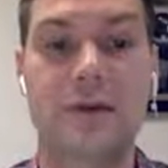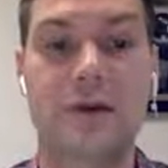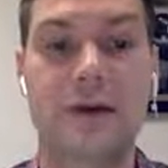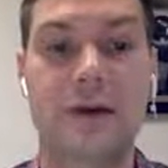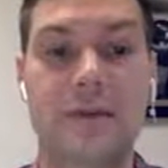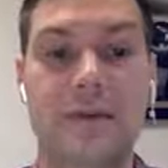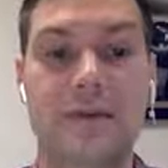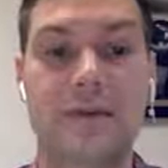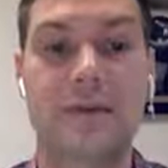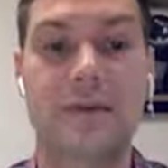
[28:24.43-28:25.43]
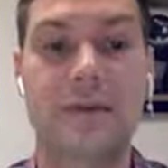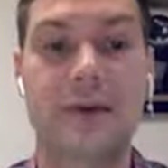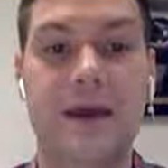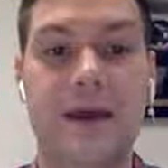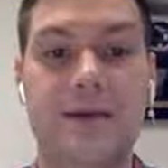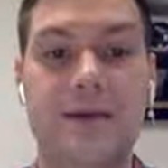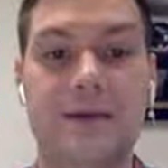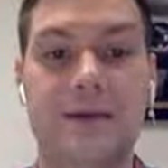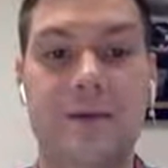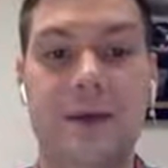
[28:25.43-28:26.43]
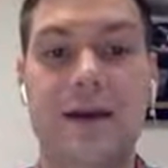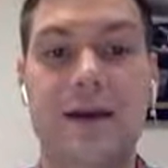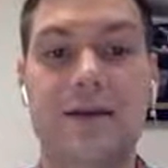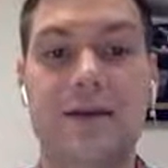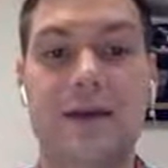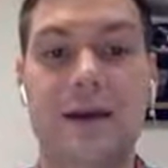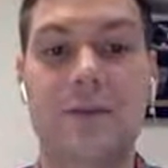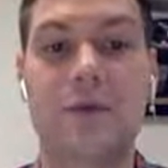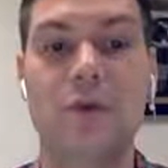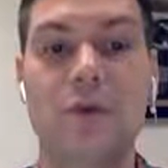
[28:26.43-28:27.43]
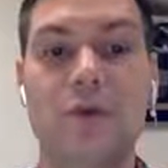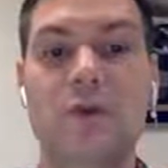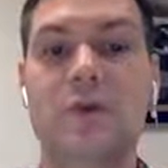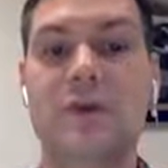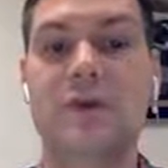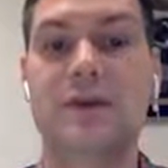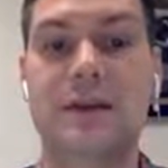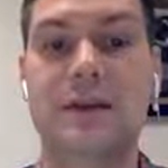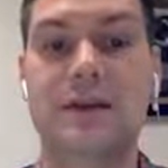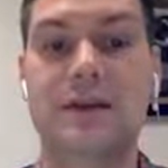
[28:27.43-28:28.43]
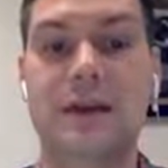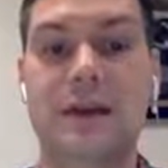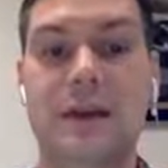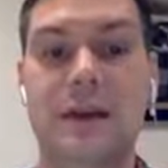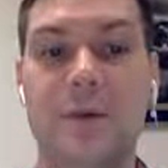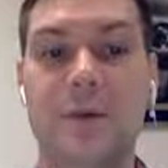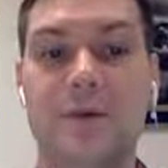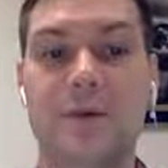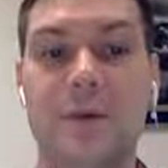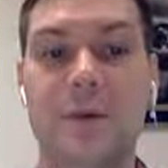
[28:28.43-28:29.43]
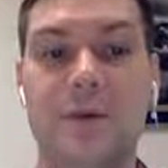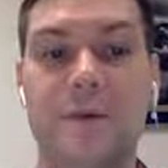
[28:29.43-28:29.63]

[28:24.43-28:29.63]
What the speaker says: that will kind of highlight that multiple choice thing that I was talking about before.